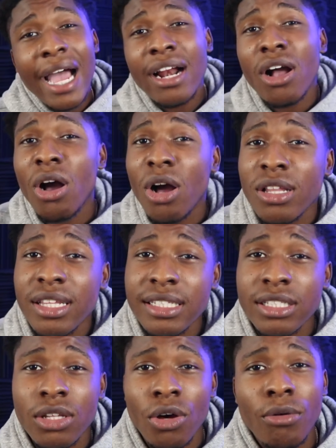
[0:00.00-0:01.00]
out of all
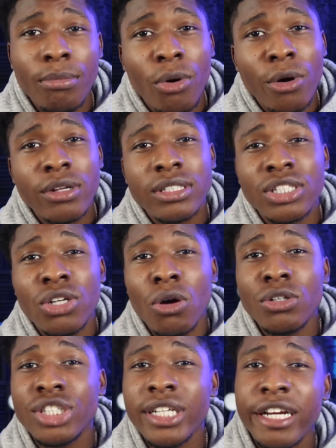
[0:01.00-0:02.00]
these load boards,
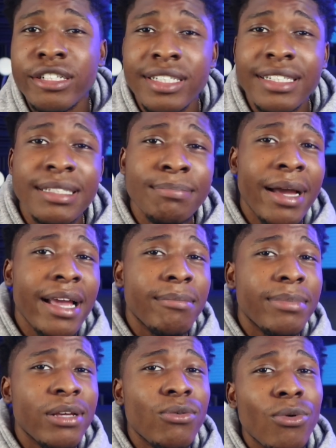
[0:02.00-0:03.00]
GoShare just
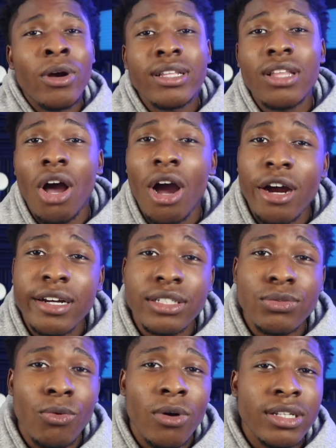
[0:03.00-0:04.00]
might be one of the
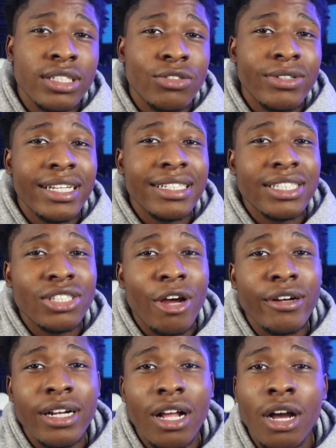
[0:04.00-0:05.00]
hardest ones to get
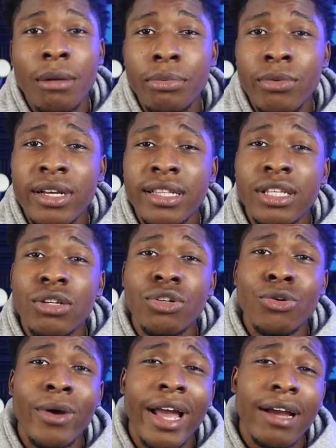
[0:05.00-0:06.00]
started up with. You
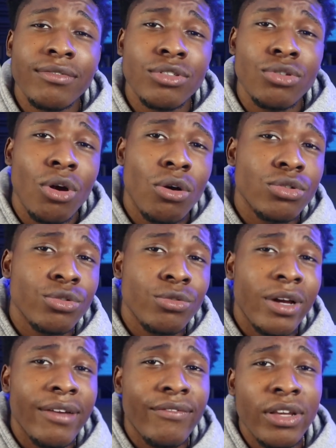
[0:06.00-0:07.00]
do have to go
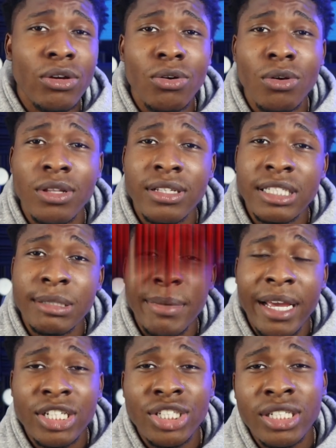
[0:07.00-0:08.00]
through a vehicle
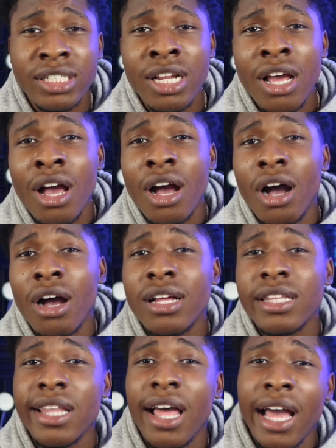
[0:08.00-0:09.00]
inspection
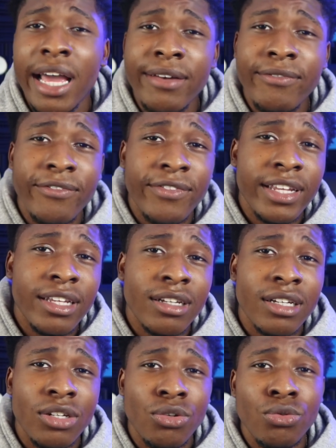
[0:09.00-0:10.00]
online
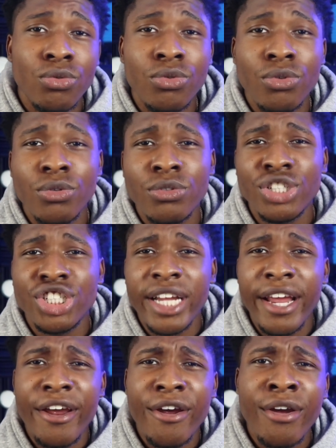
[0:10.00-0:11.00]
via Google
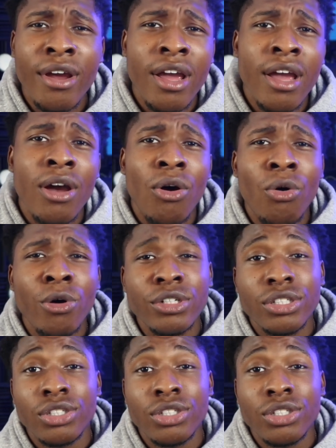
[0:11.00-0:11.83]
Share or